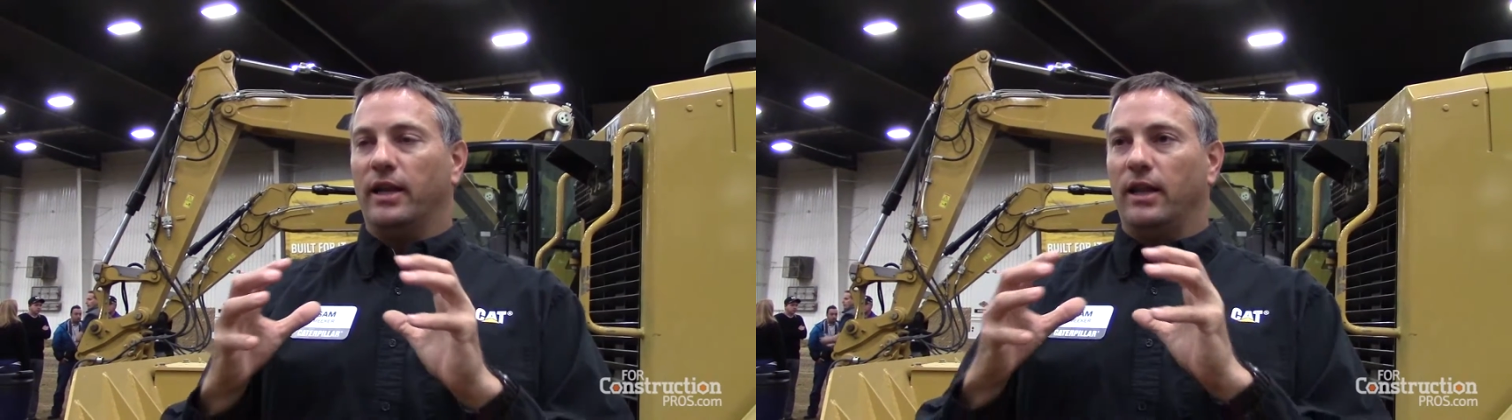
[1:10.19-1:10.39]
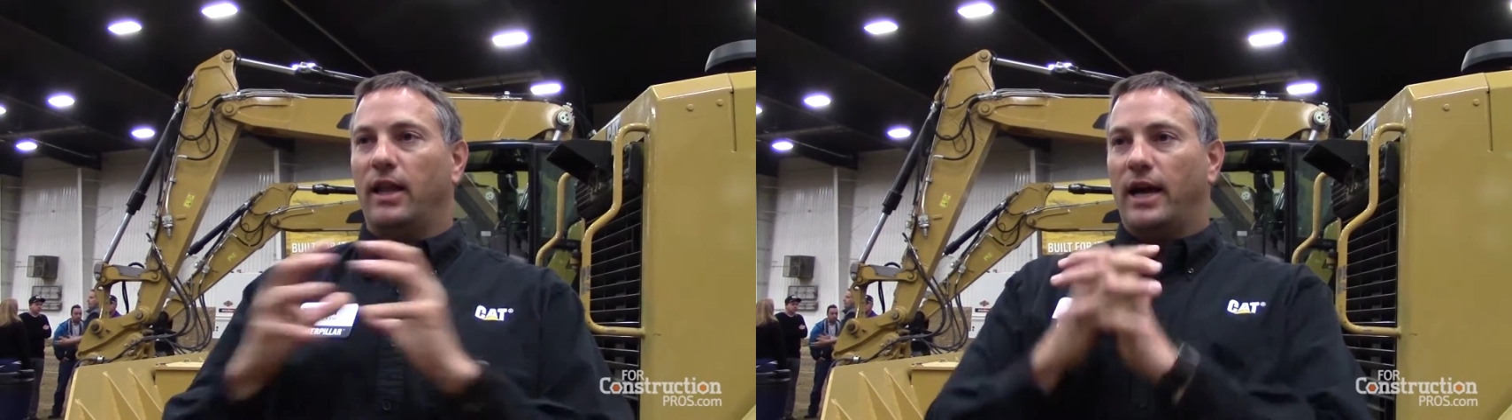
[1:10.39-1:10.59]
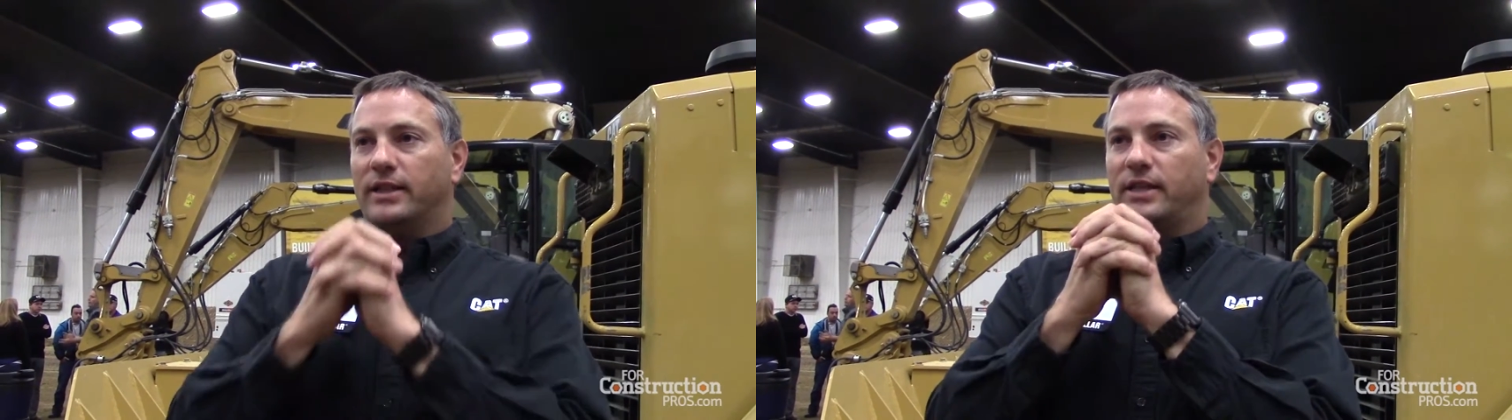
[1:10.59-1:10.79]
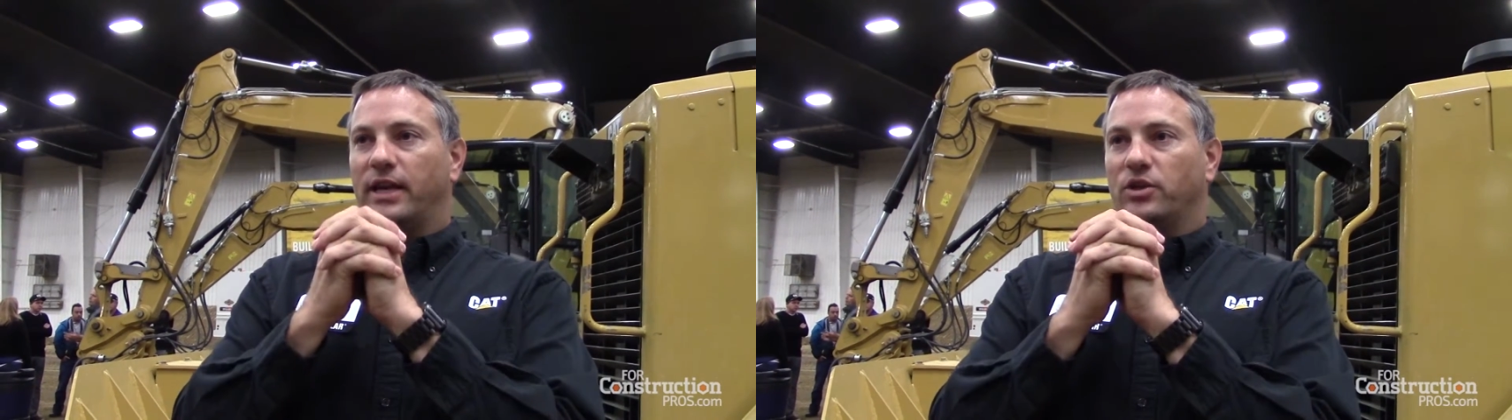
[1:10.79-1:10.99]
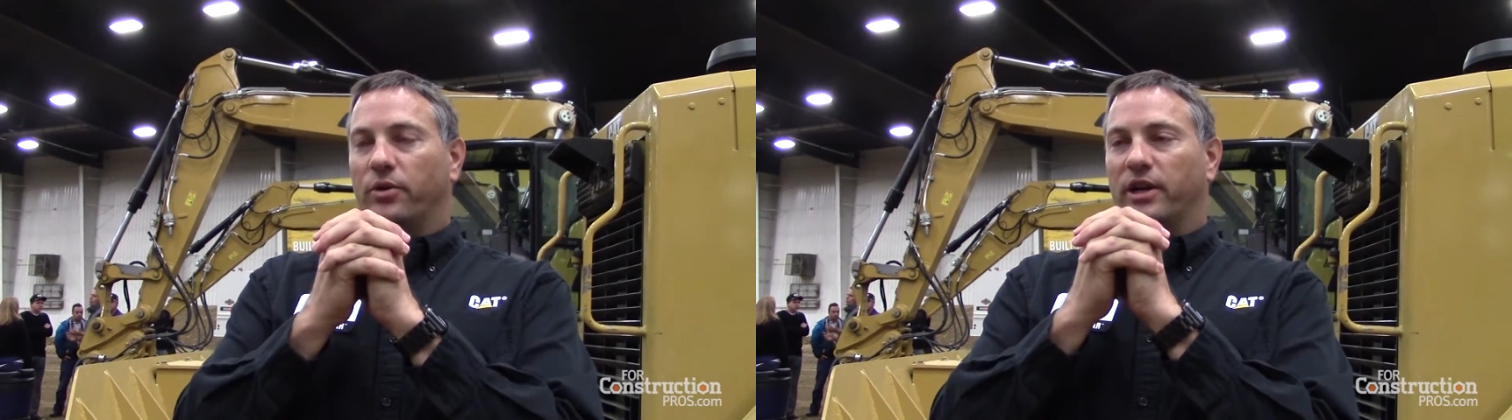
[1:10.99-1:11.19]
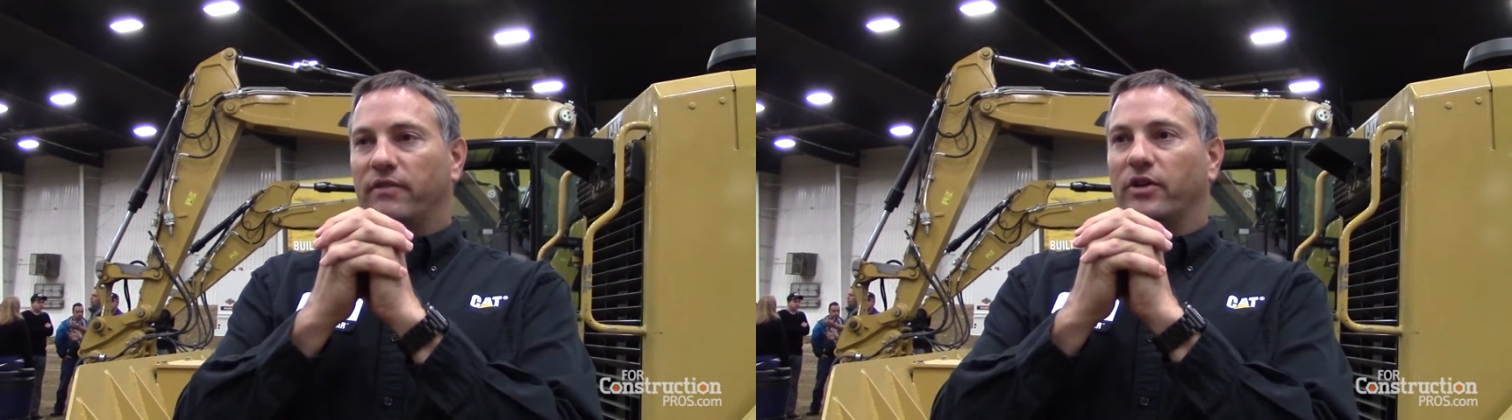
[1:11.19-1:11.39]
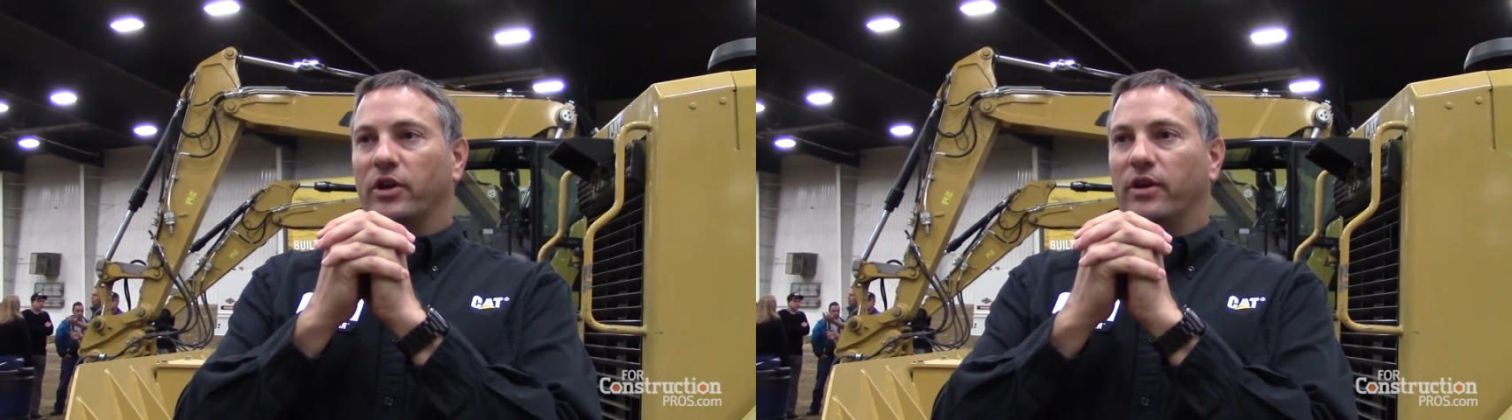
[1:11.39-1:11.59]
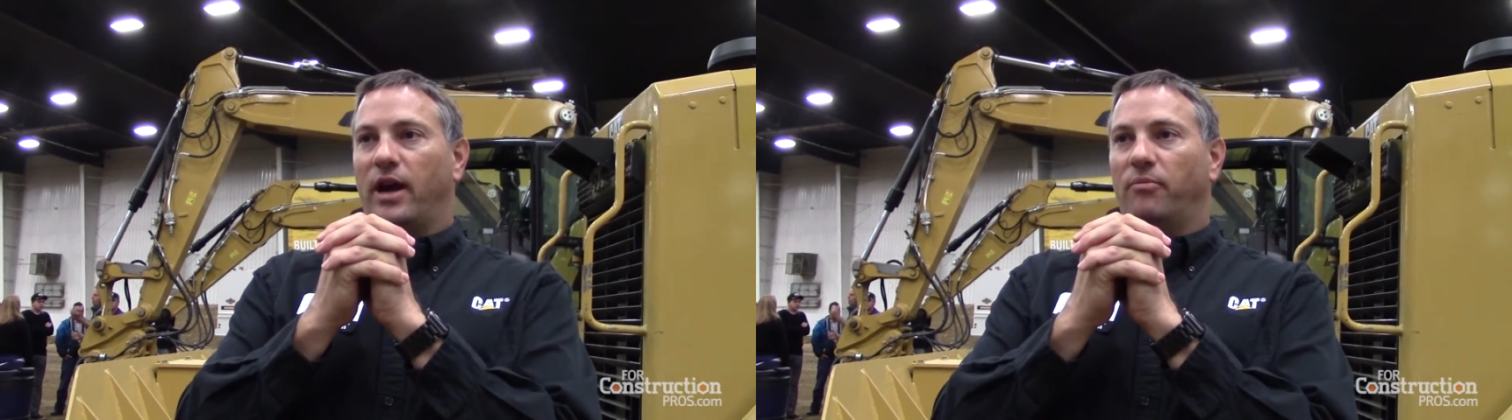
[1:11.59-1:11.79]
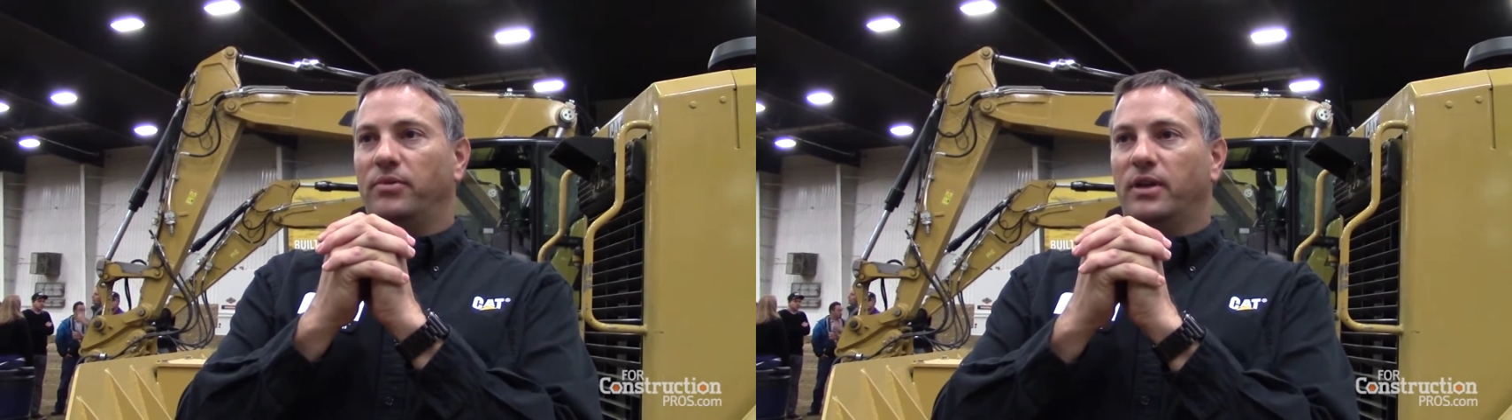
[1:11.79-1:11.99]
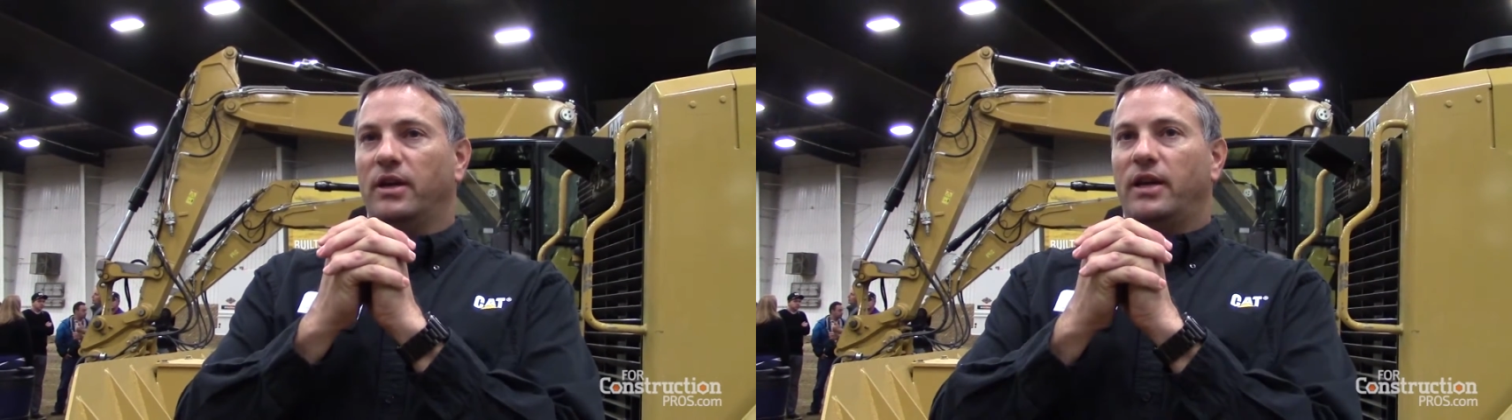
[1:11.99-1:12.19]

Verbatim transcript: it locks that torque converter up